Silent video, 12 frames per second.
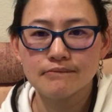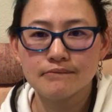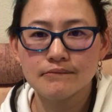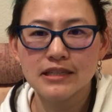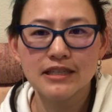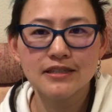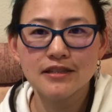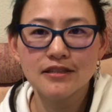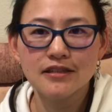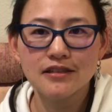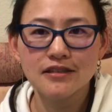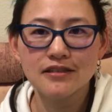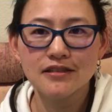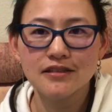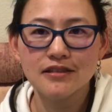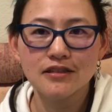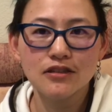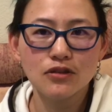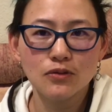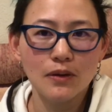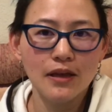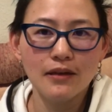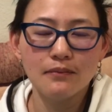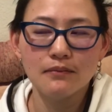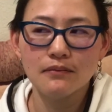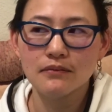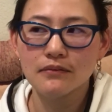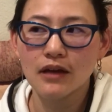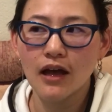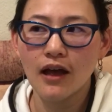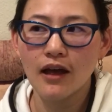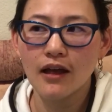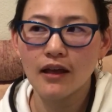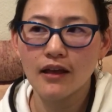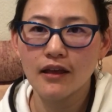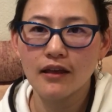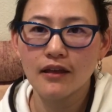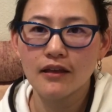because this is this is who I am. I